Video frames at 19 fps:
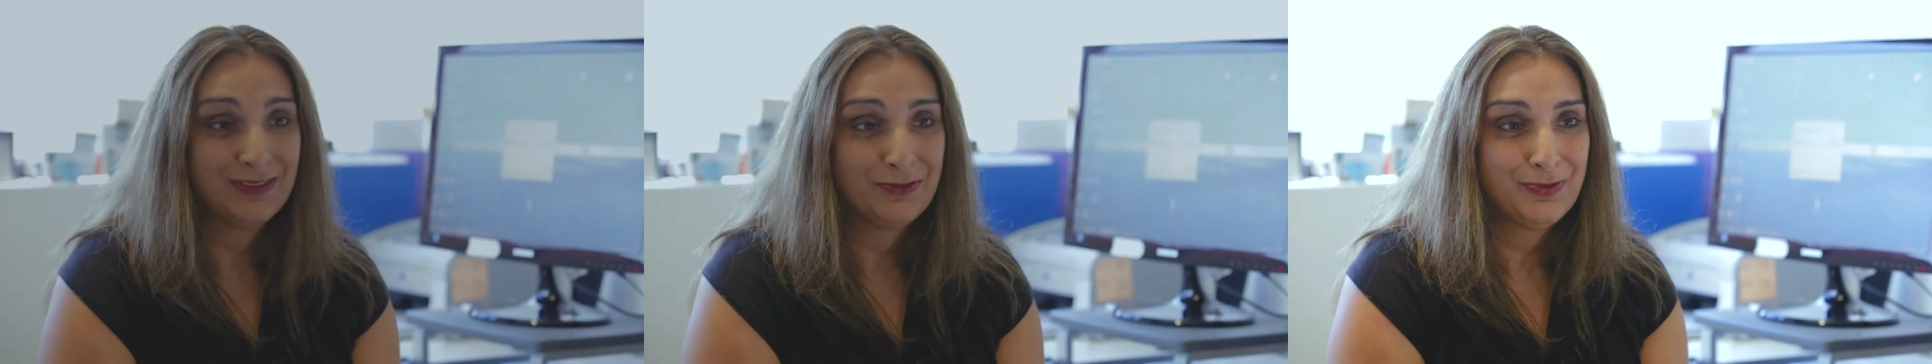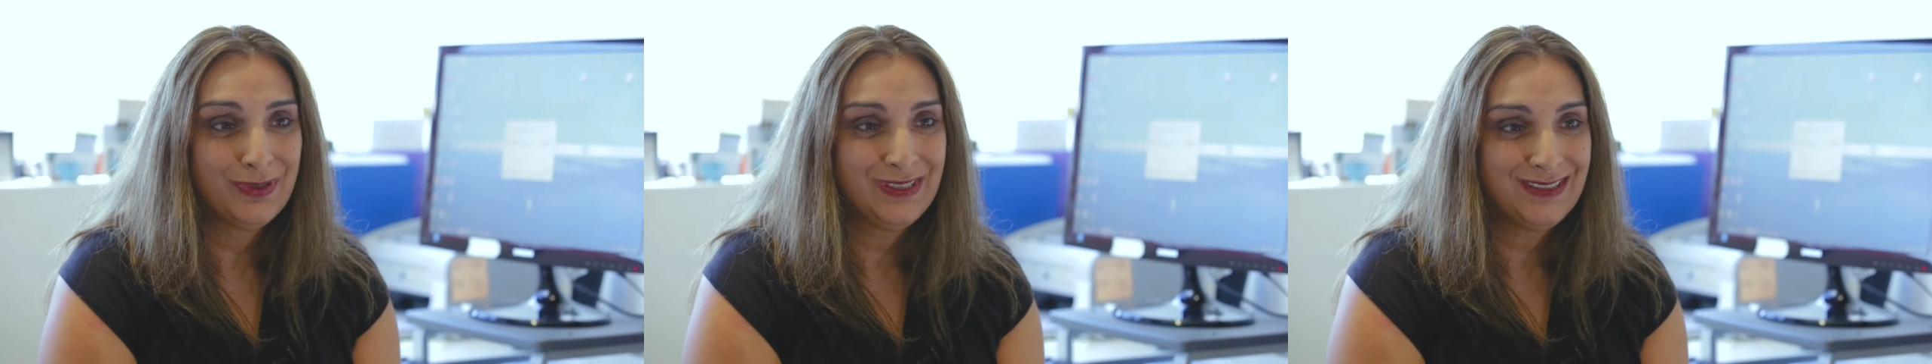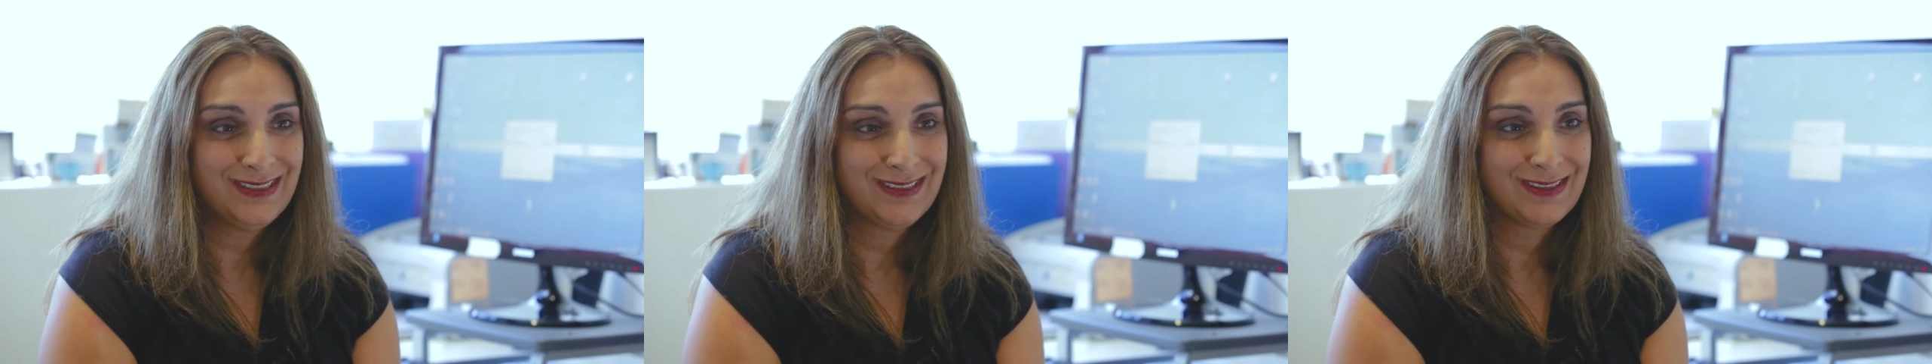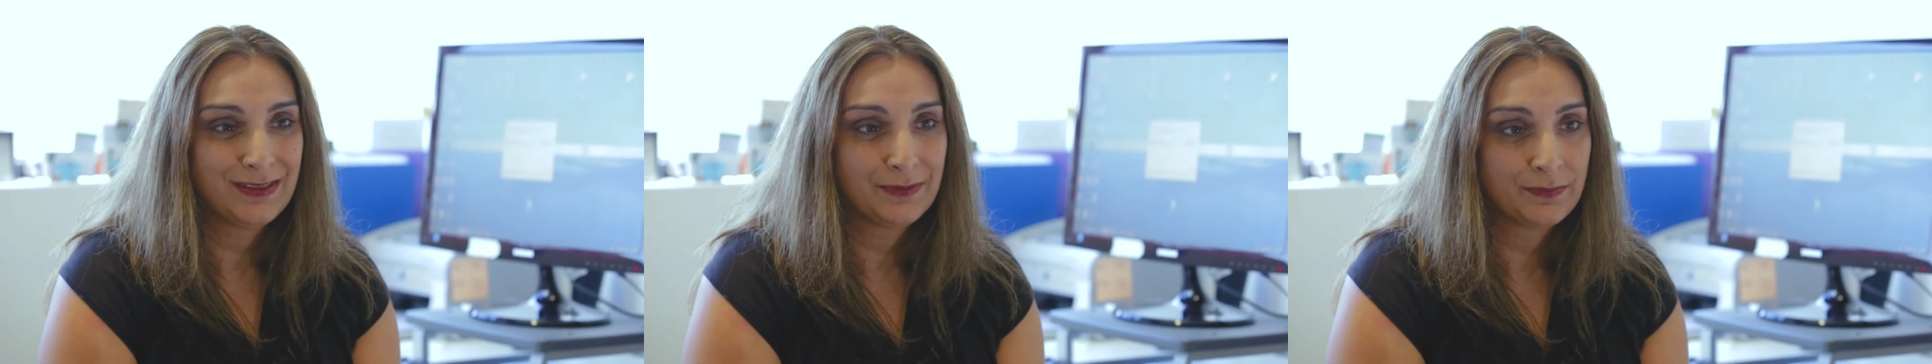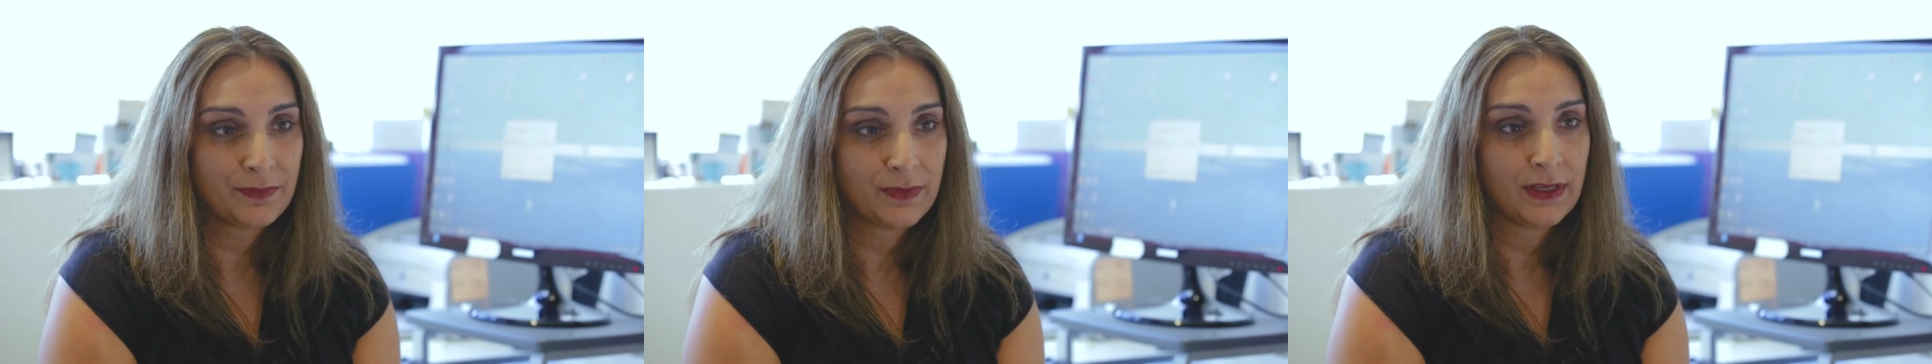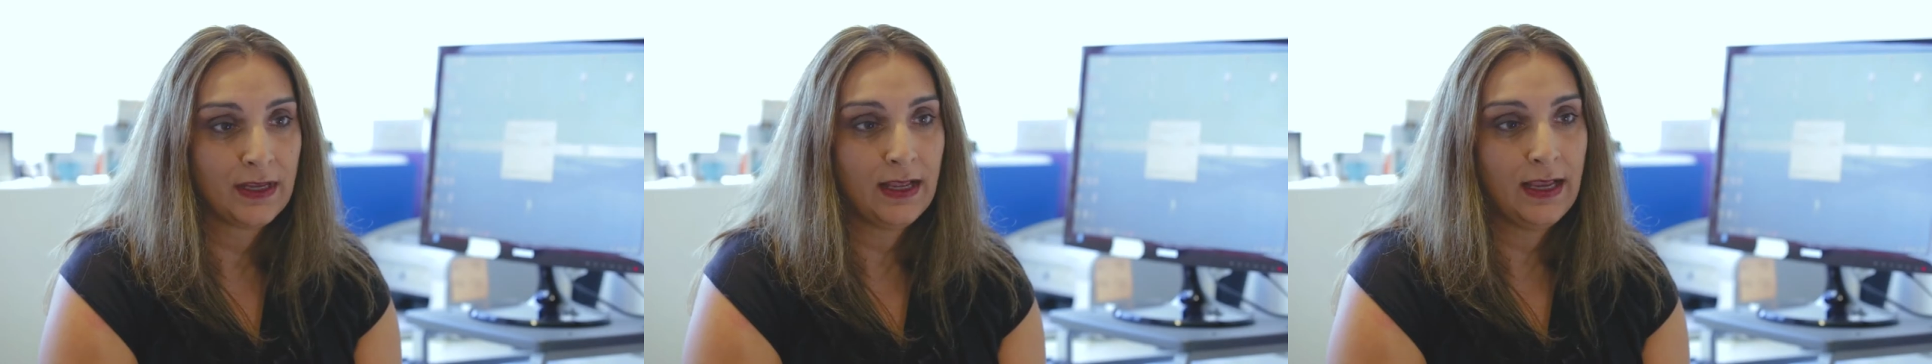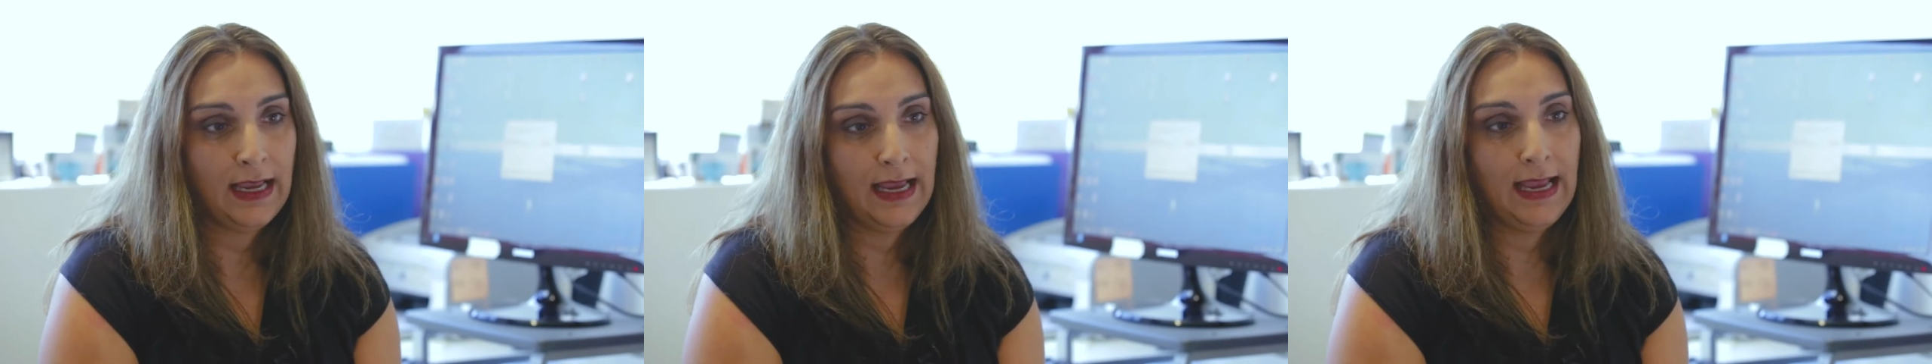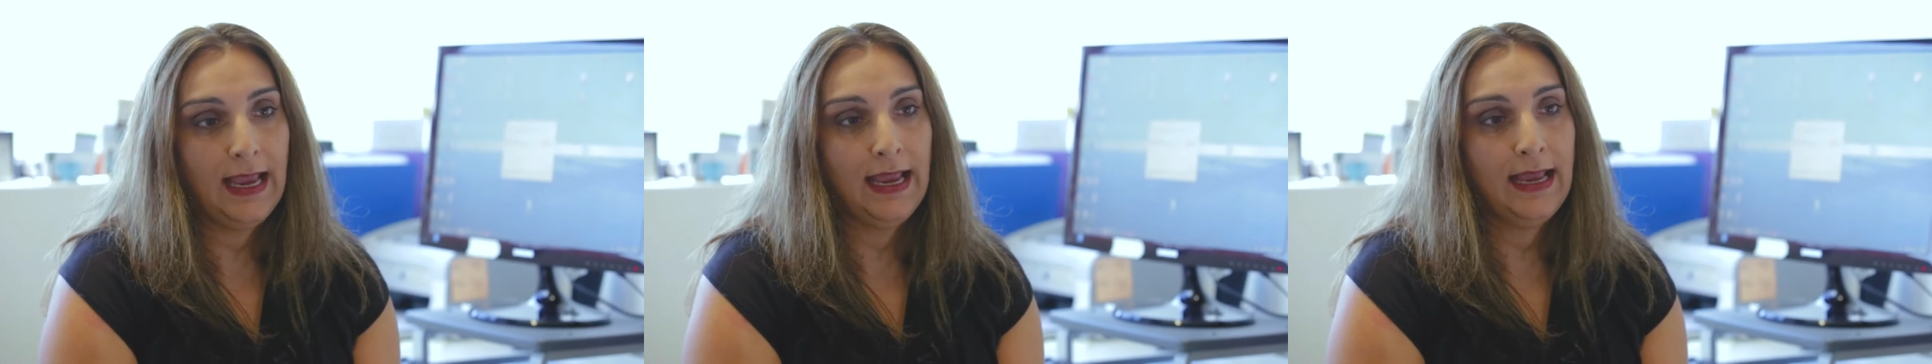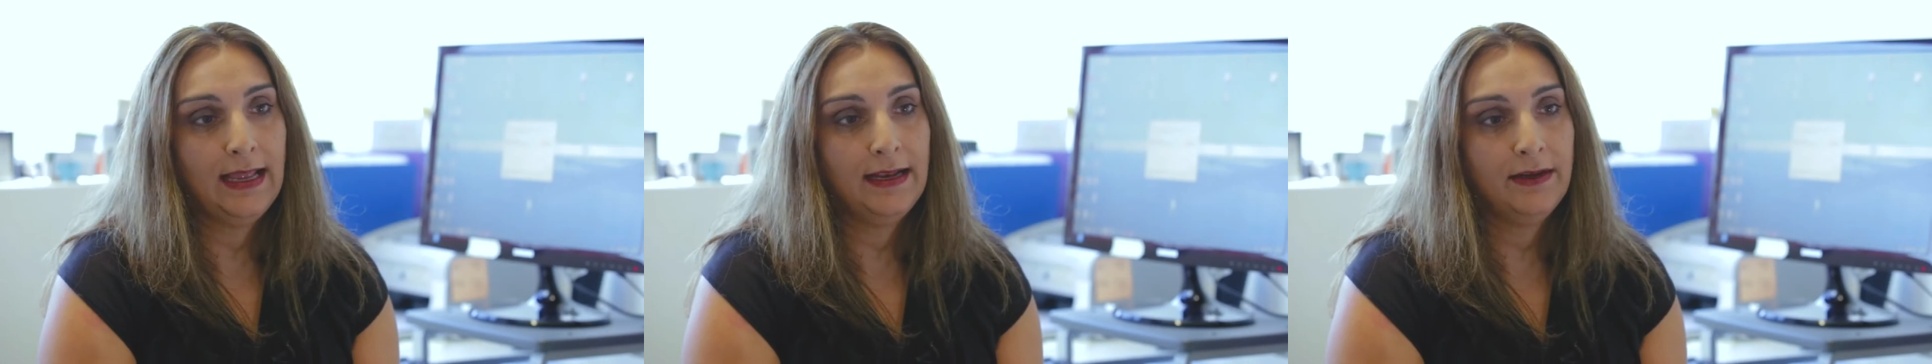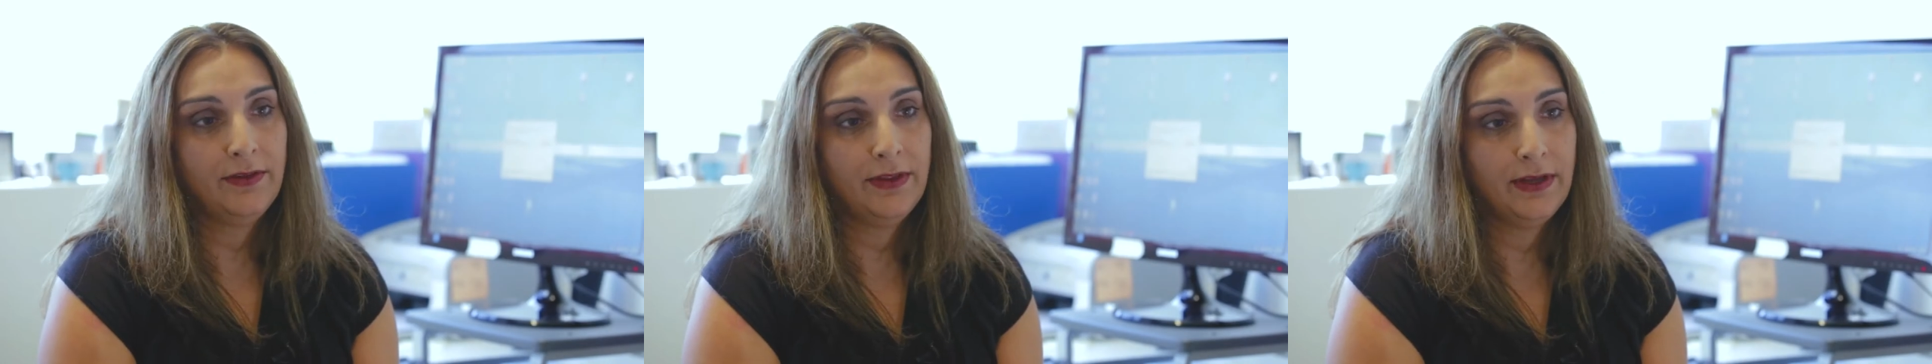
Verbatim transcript: at risk and